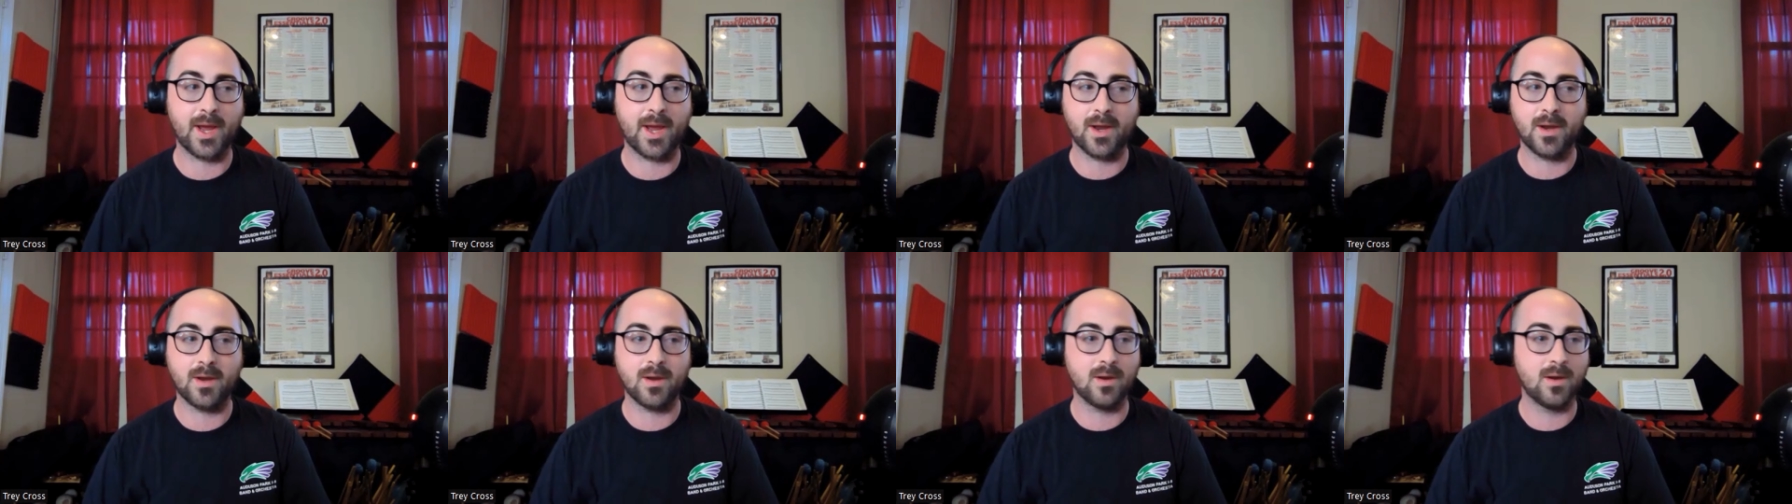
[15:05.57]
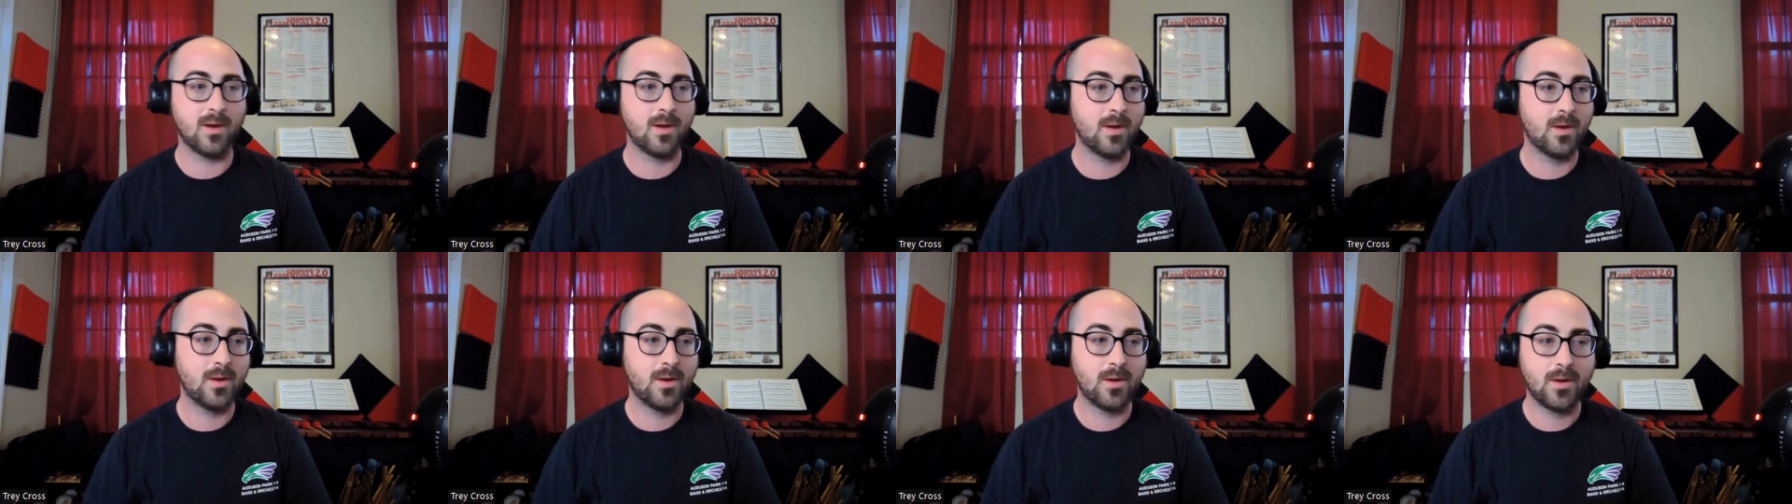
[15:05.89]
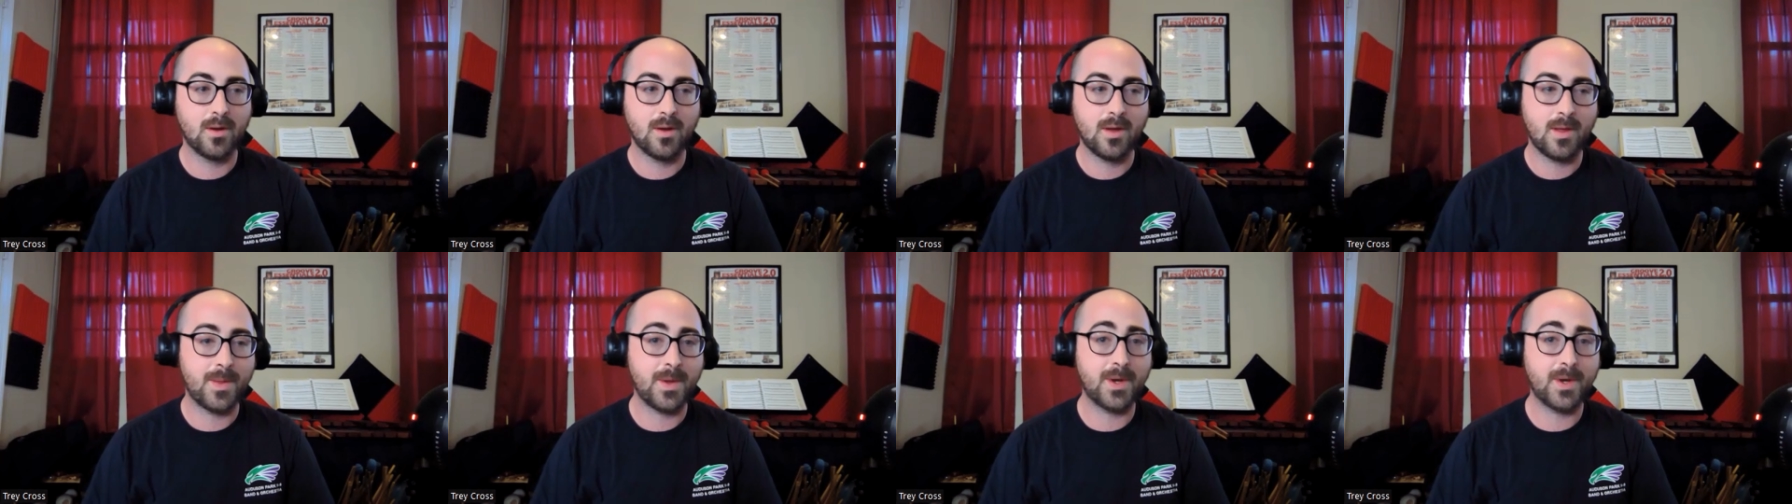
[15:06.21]
And
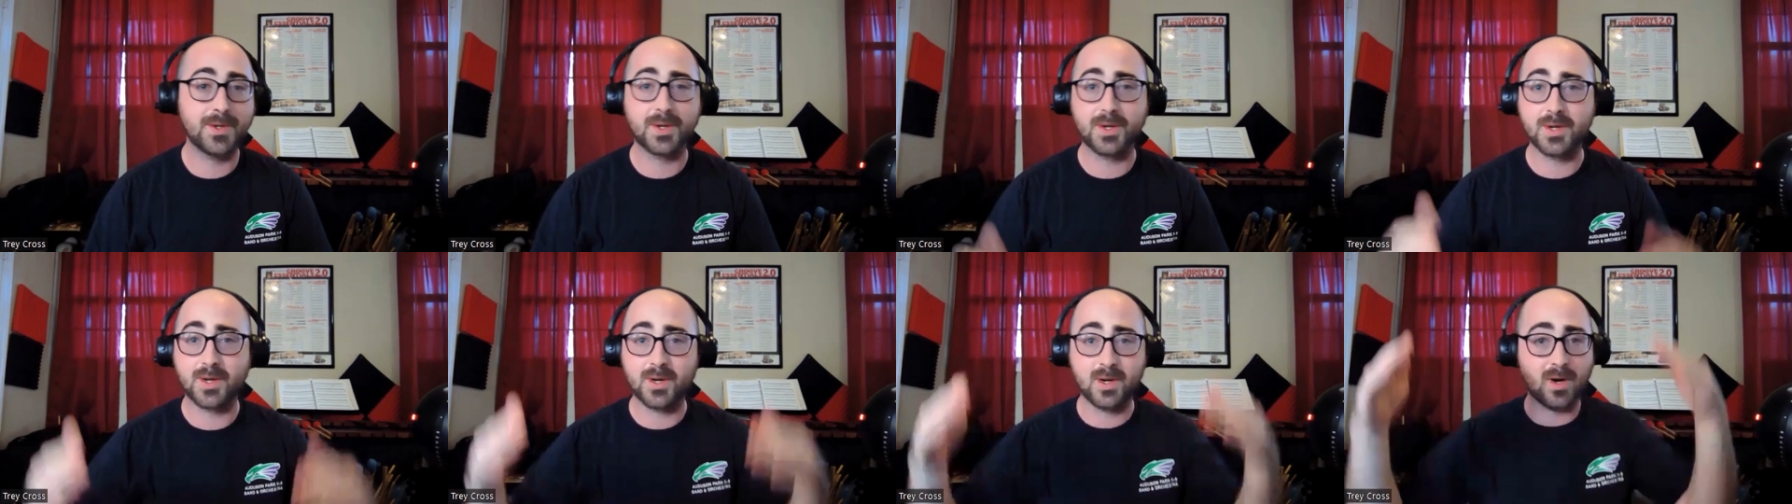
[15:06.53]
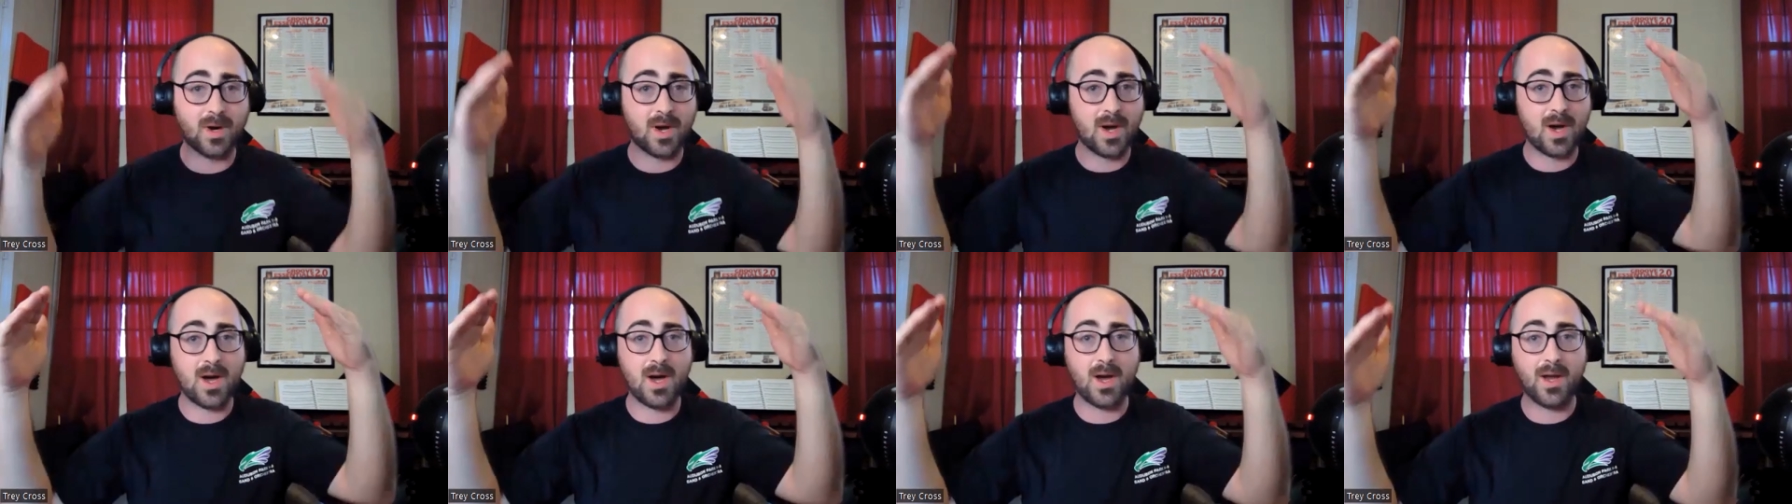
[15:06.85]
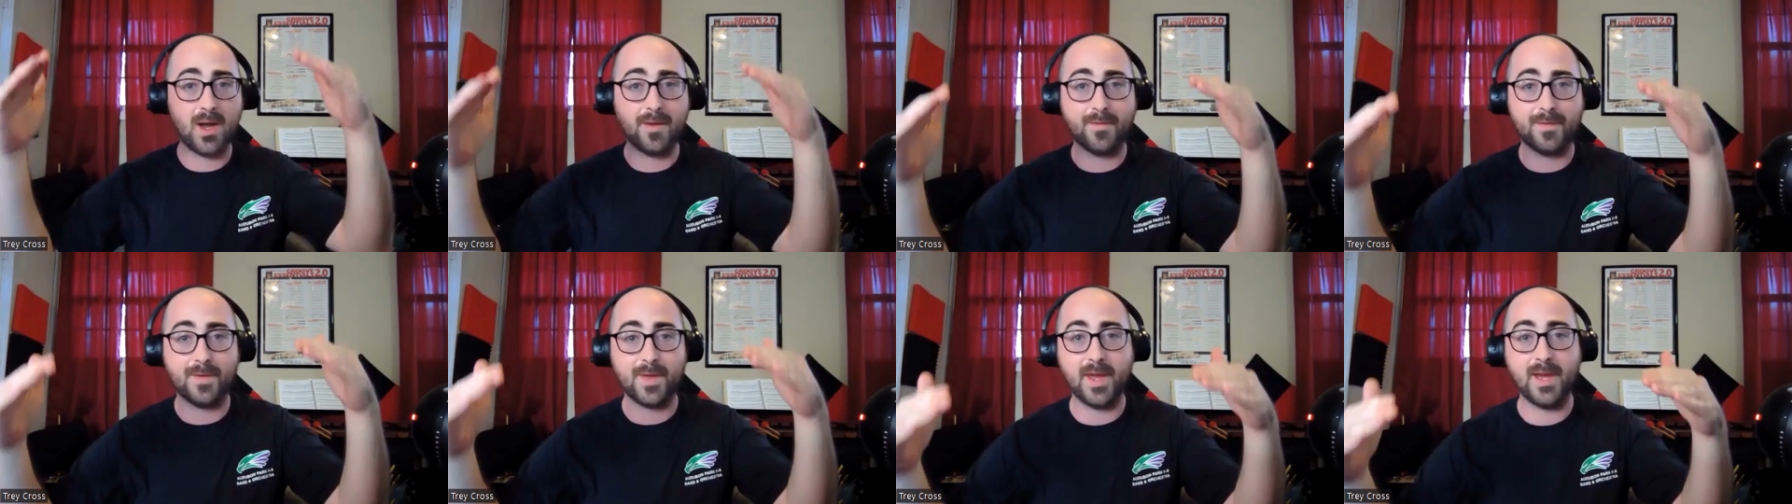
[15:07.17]
there's a
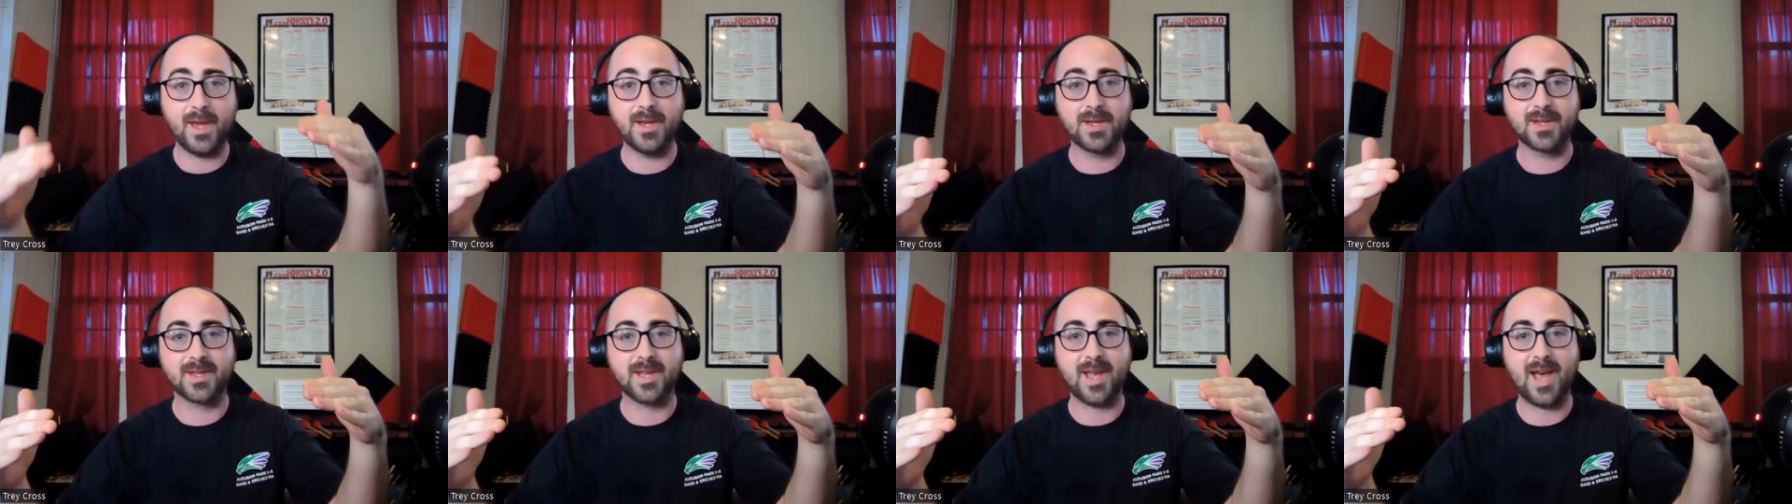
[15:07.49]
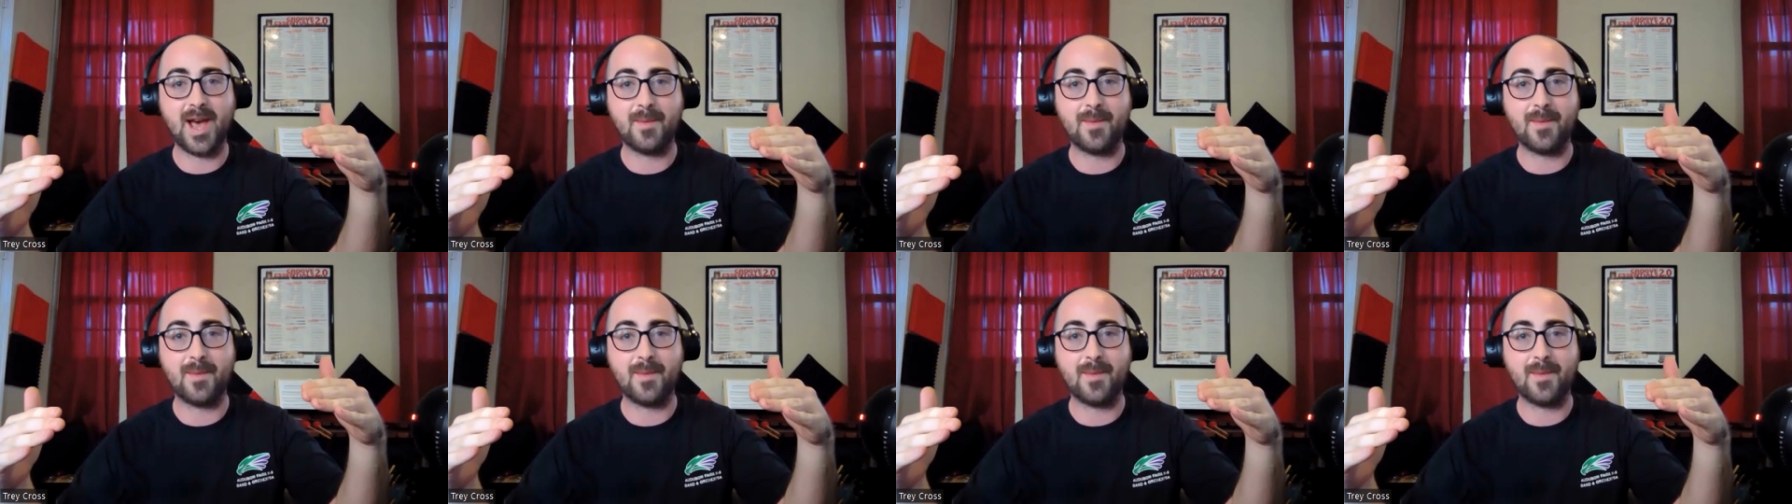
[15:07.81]
lot of things